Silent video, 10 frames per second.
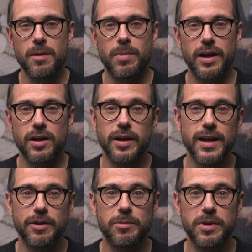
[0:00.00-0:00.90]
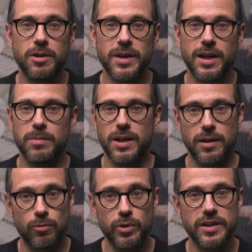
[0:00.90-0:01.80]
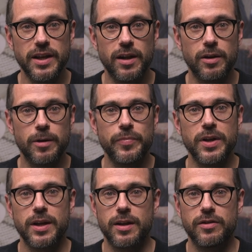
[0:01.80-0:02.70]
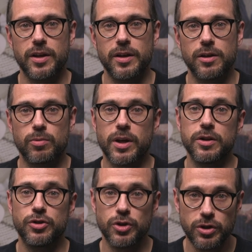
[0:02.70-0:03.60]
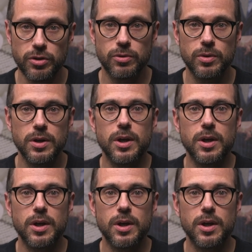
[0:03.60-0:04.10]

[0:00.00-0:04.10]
By cutting out the middleman, meaning the retailer, and selling directly to you,